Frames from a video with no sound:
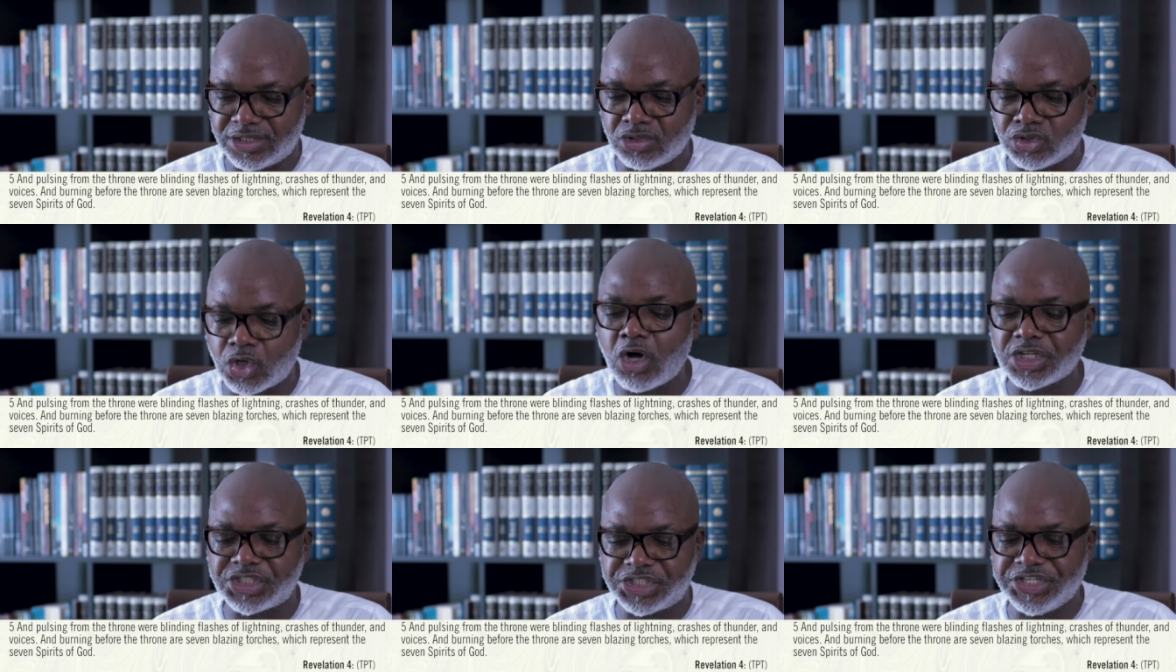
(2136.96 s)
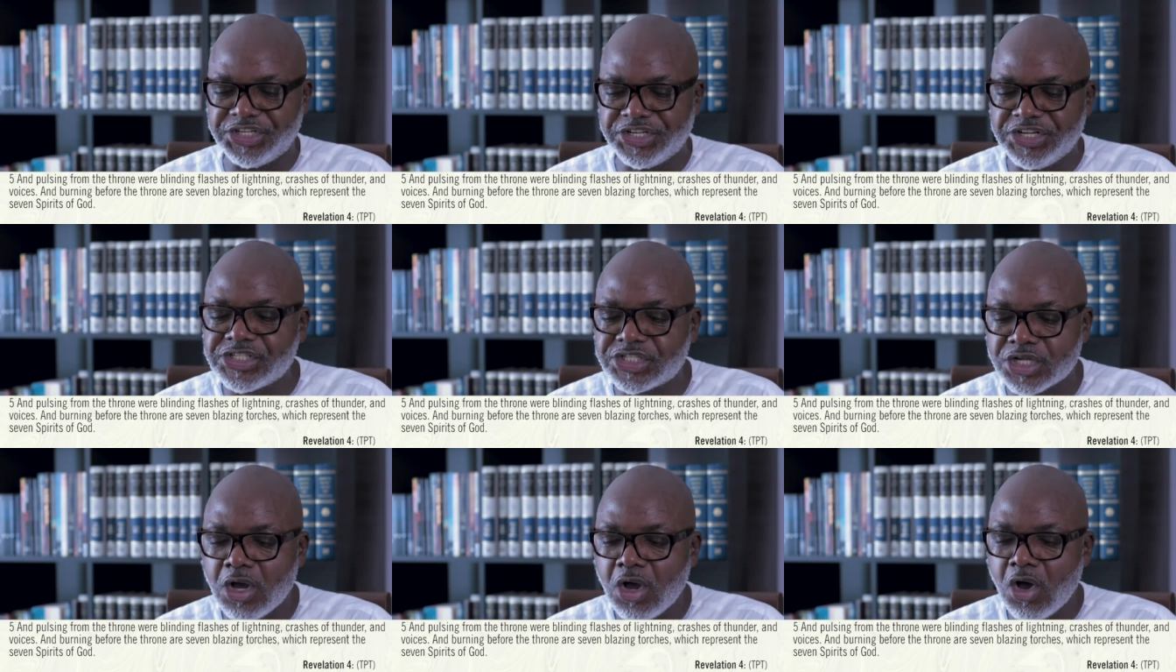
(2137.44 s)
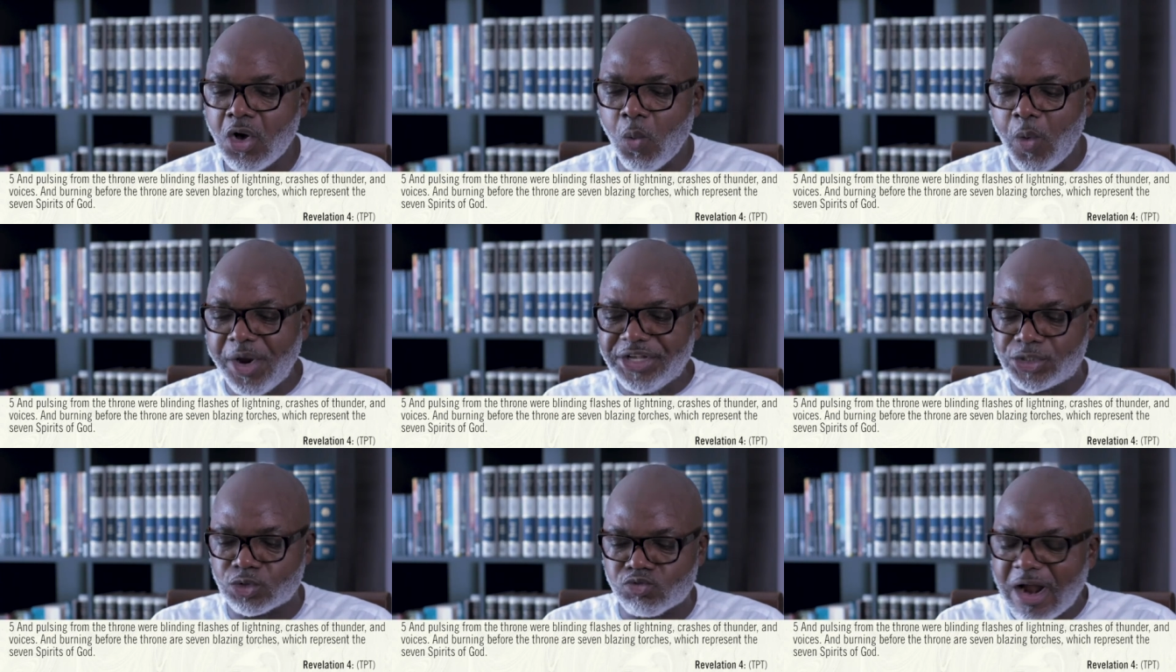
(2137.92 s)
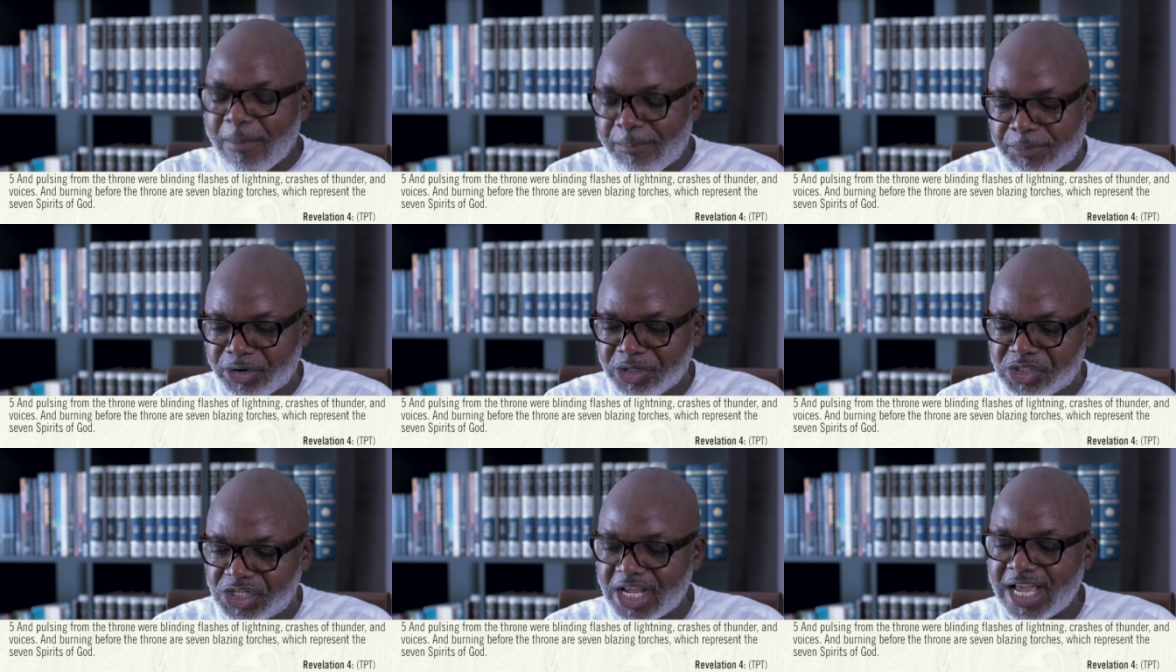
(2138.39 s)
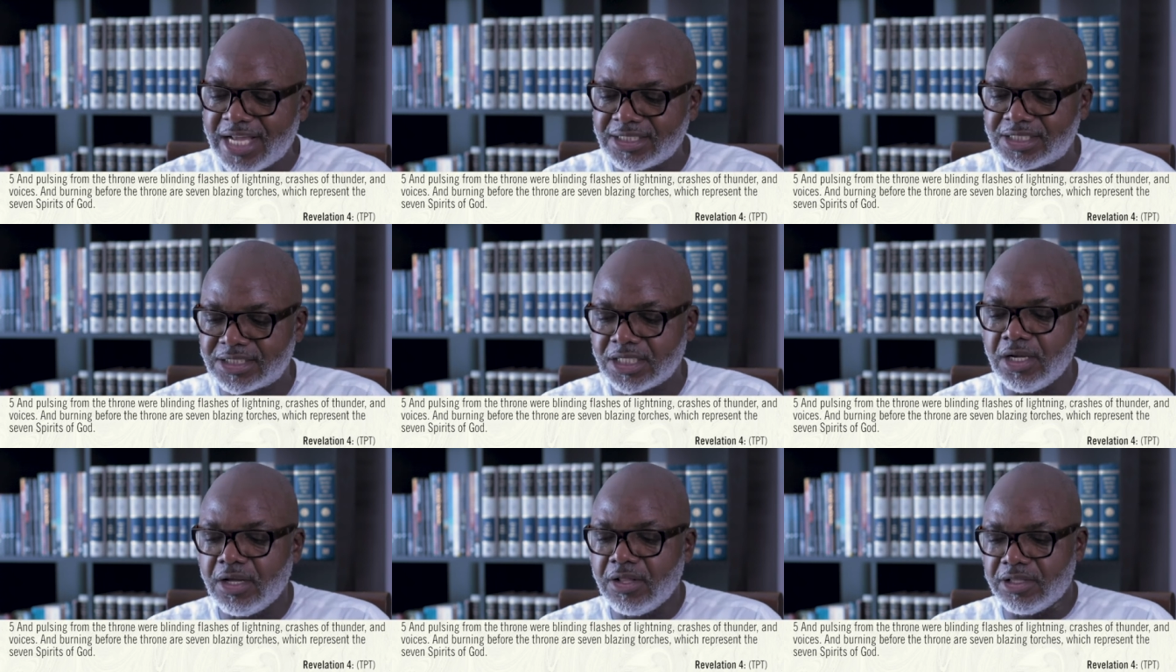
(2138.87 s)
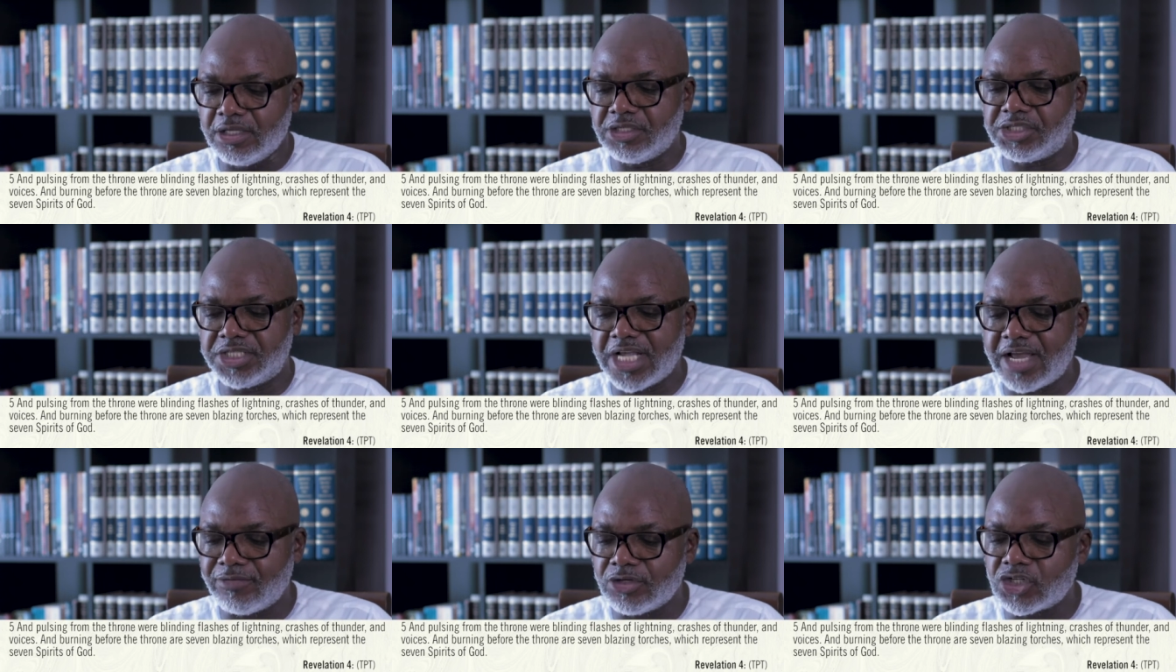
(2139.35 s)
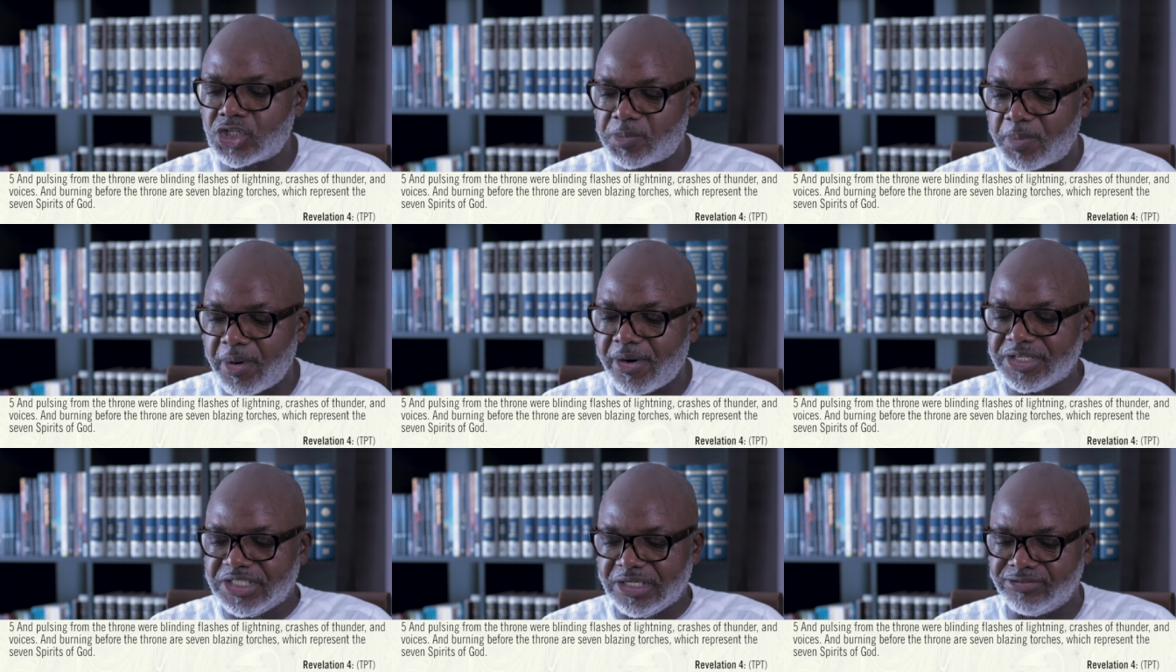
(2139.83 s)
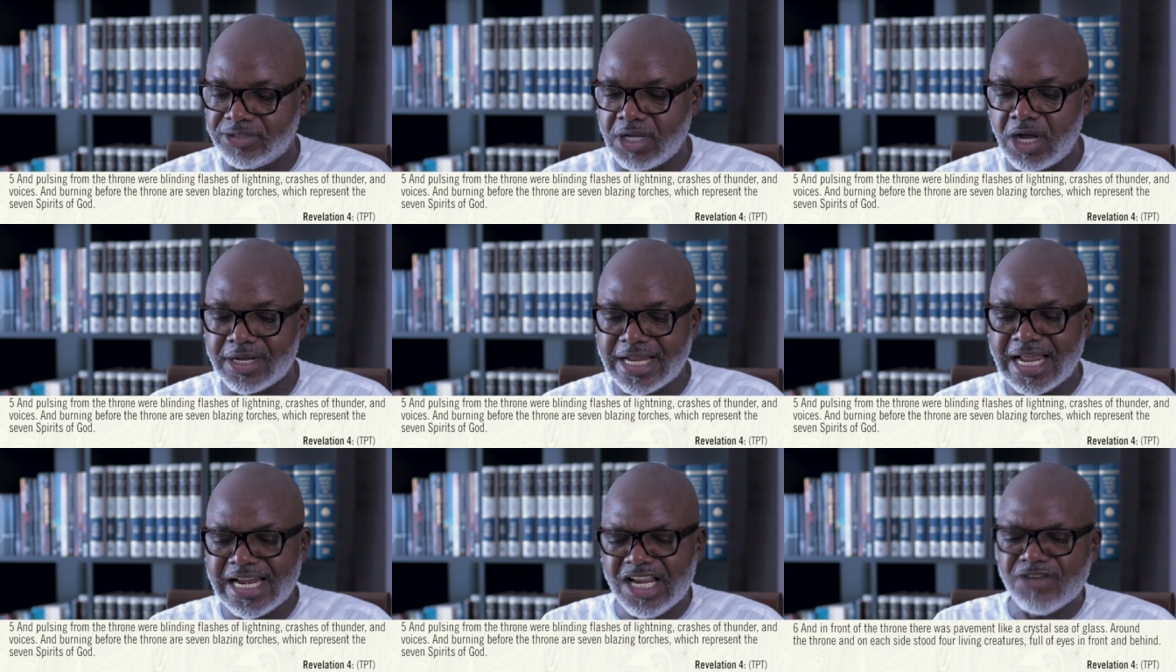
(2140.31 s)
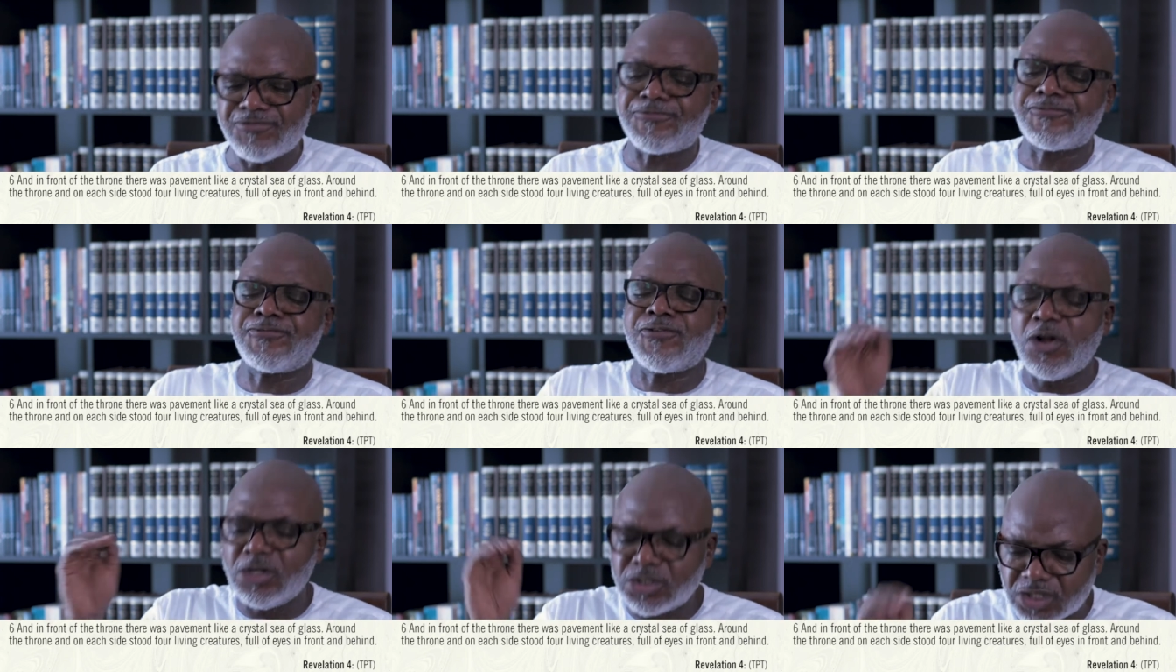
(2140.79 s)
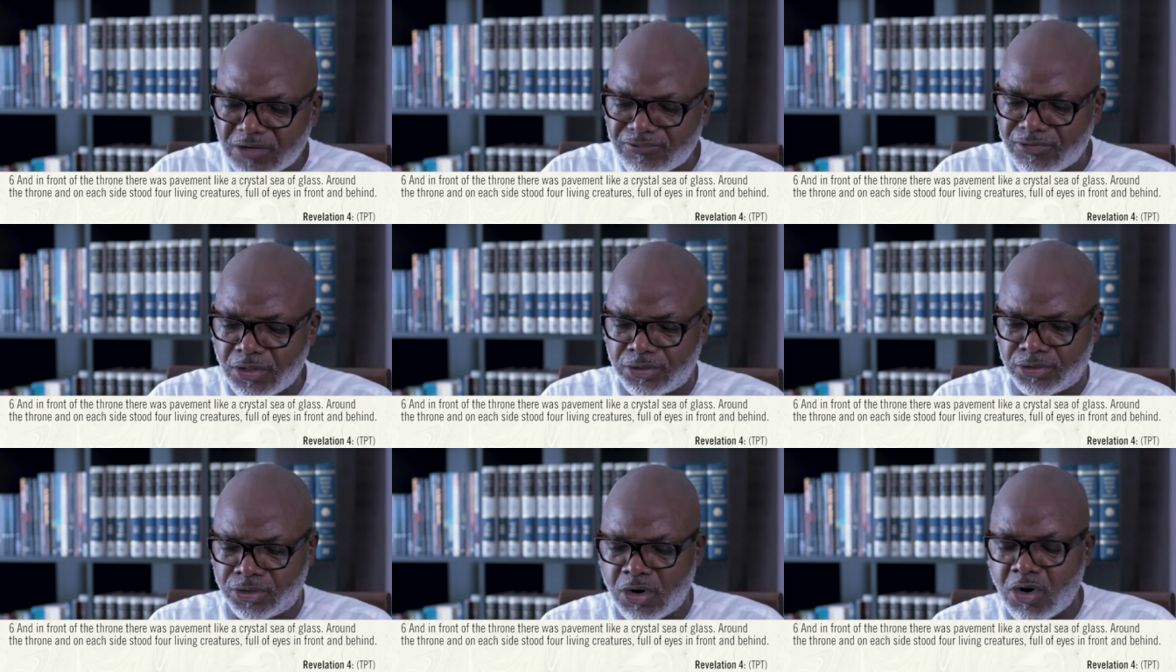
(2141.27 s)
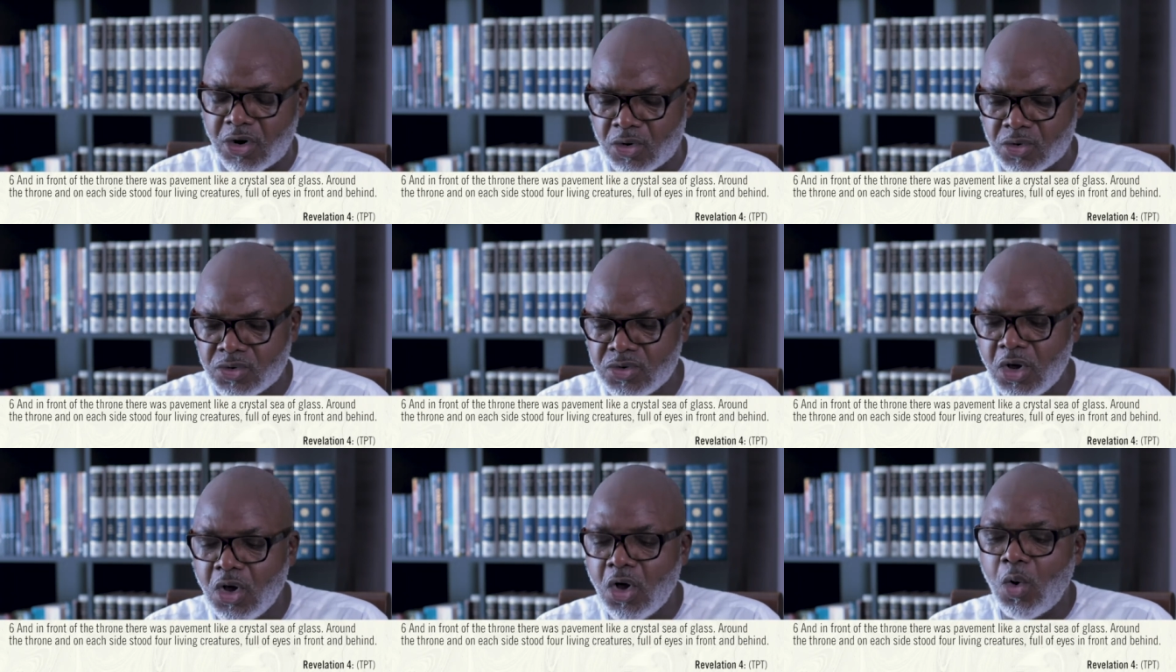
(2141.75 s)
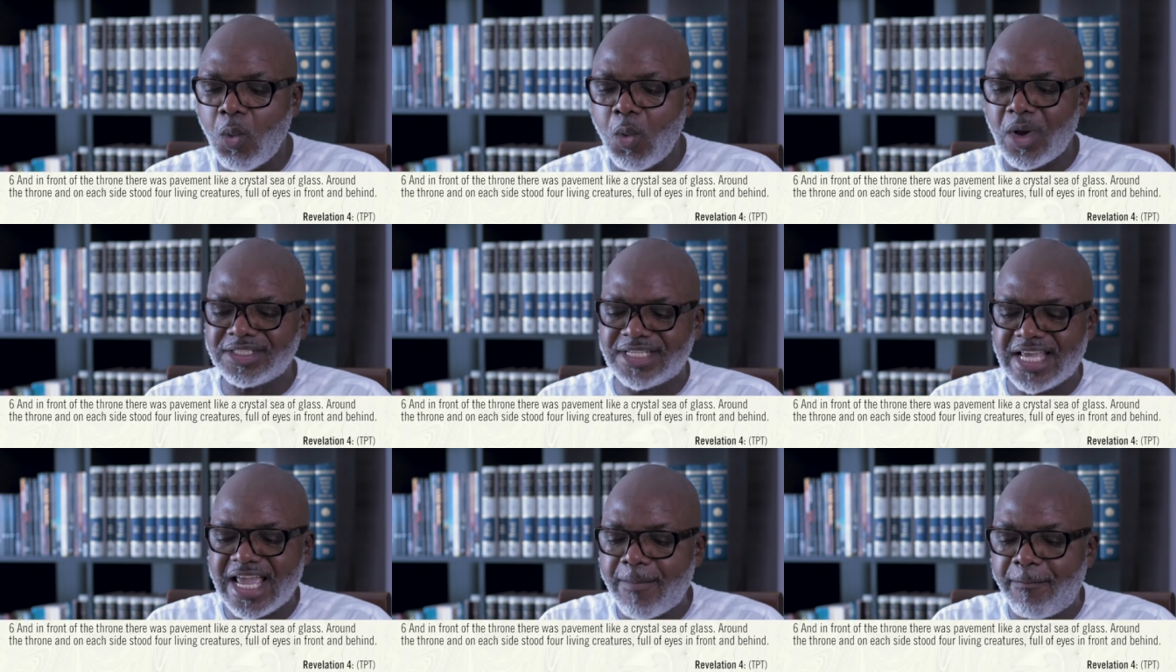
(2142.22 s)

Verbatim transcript: torches which represent the seven spirits of God. And in front of the throne was a